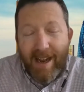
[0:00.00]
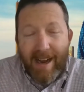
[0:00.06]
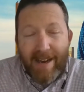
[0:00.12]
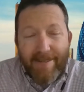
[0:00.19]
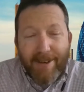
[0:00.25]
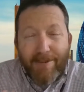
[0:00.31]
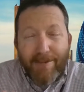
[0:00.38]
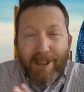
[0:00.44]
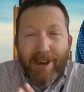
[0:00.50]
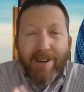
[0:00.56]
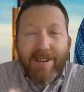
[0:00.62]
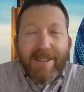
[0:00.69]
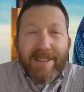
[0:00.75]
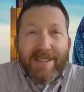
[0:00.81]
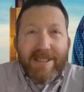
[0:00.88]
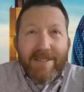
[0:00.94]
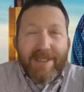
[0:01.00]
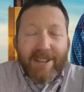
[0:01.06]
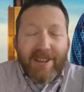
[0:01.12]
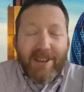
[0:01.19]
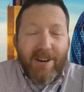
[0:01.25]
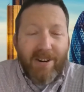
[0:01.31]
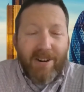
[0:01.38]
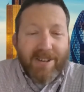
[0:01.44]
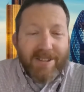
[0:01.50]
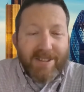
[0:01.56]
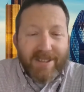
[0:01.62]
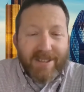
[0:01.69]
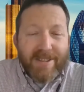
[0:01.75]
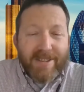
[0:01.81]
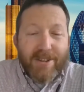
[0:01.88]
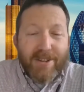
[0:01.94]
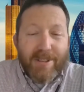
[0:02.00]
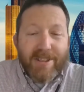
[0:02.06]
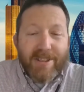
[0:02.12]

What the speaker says: I mean, regardless of the causes, U.S.